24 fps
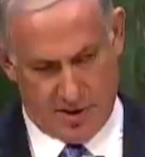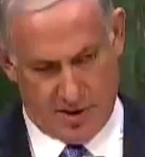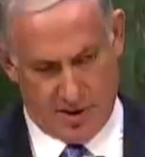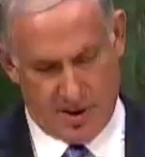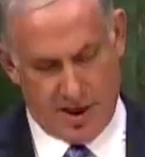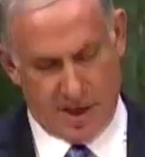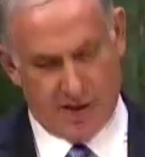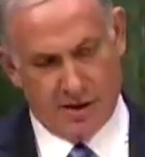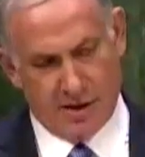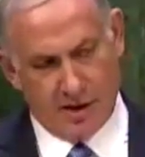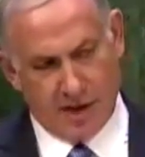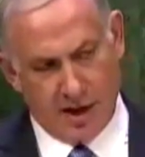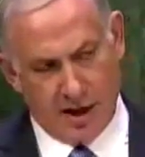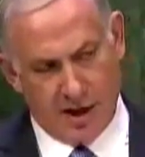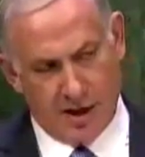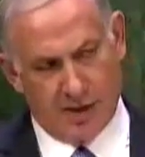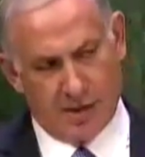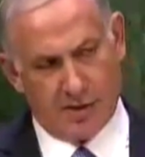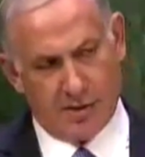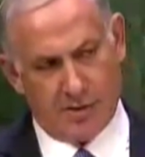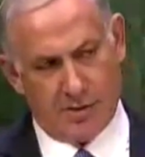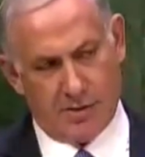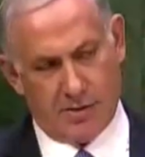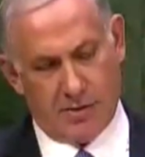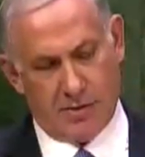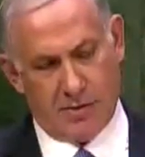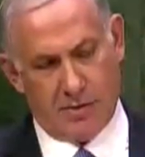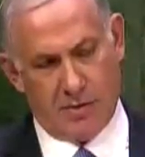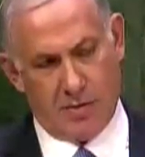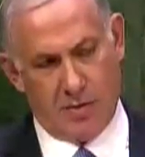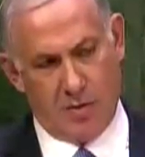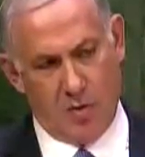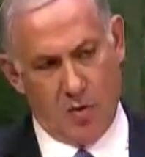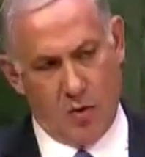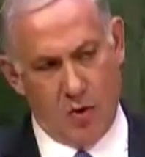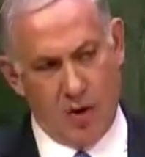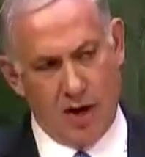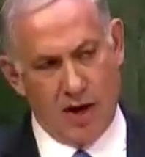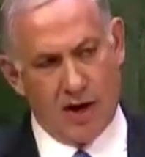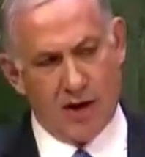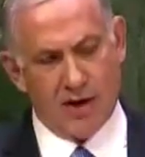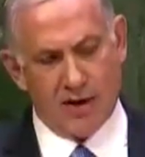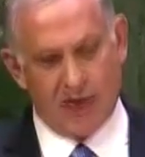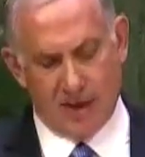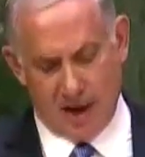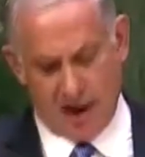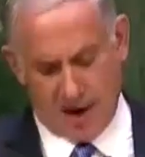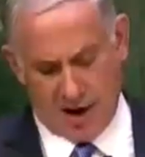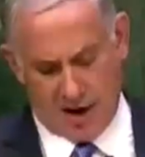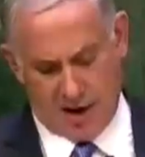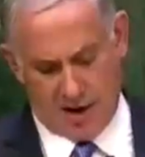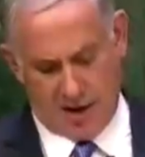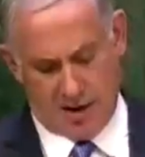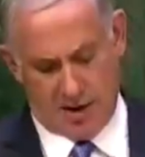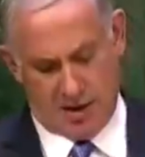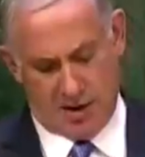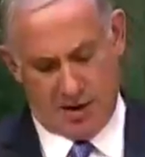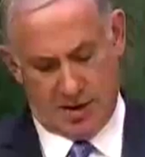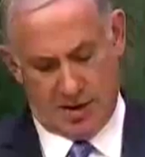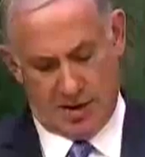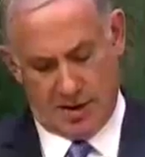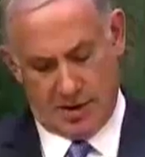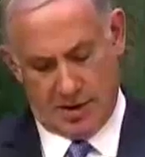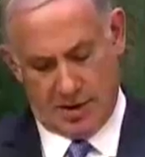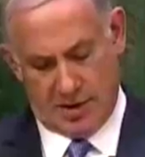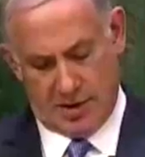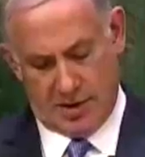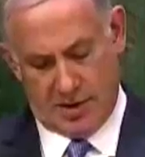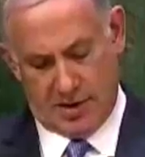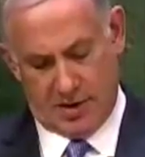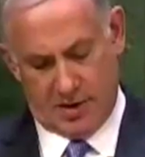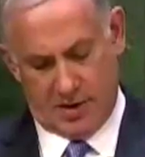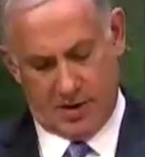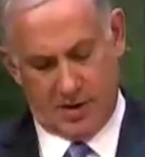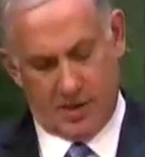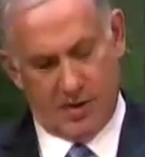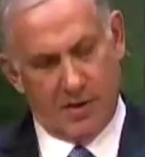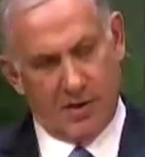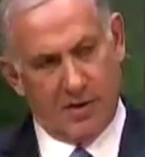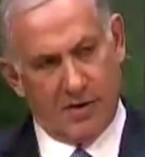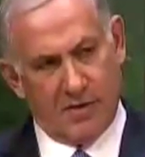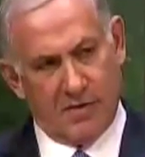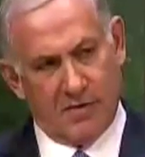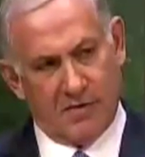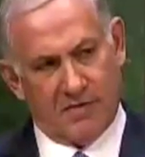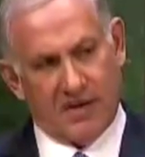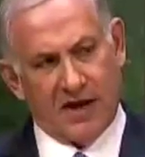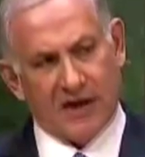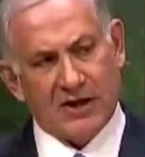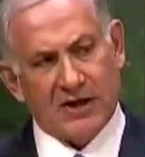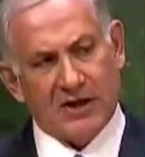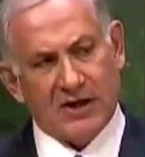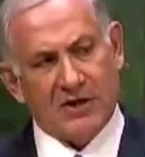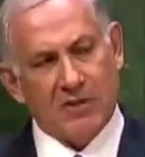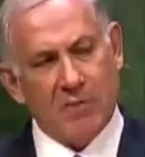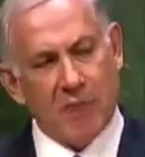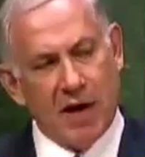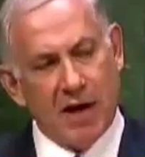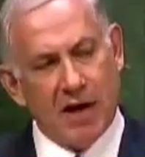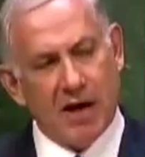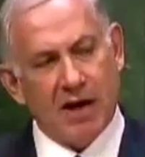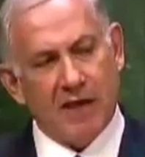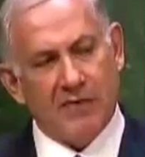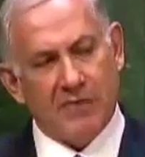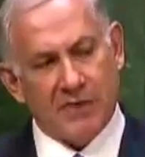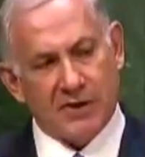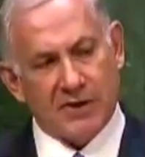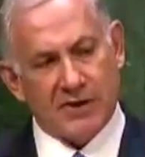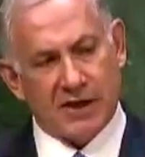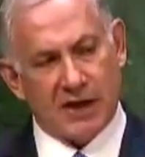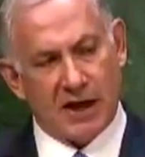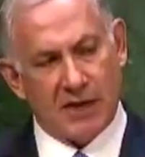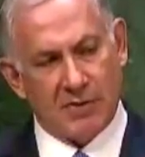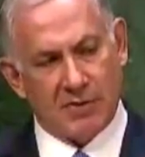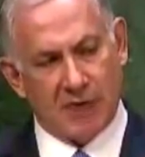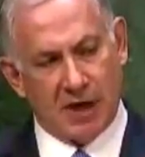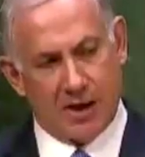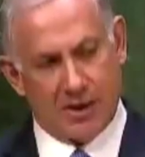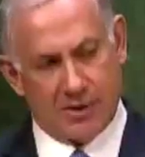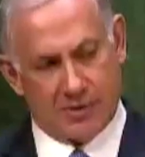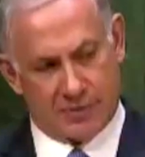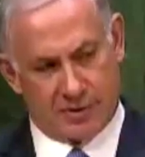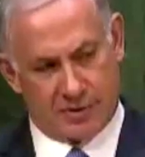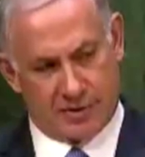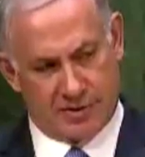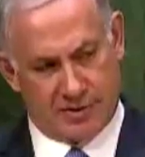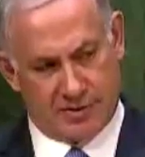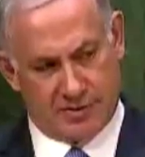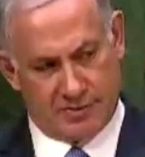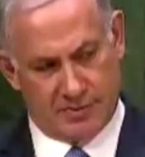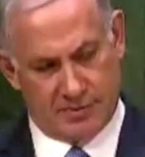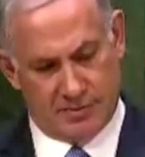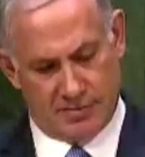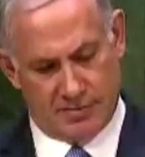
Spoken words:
that together we and they face many of the same dangers.